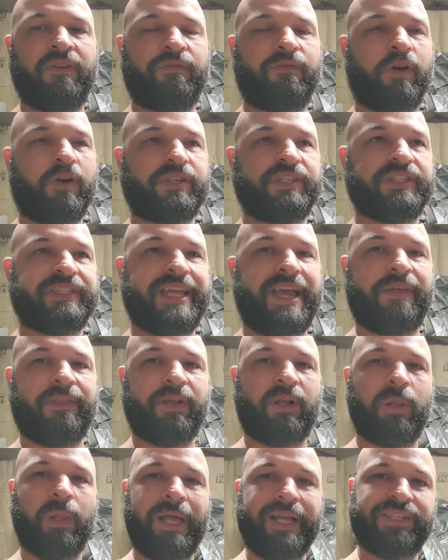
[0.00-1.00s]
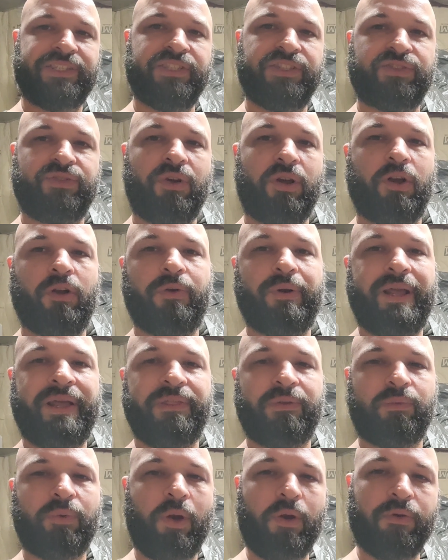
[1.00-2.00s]
versus how the collection's grown
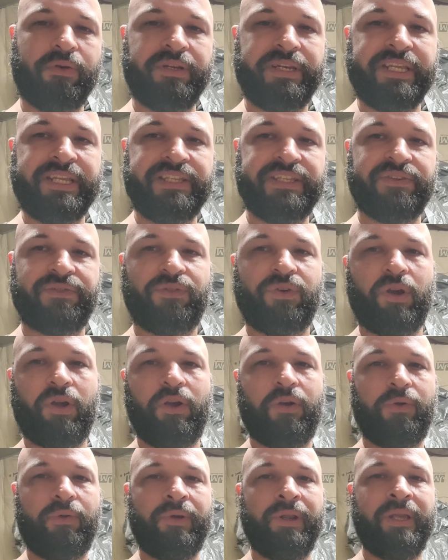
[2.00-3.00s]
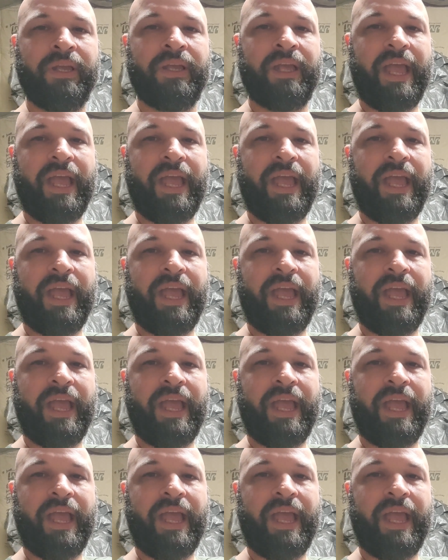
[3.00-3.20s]
and the rodent needs have grown,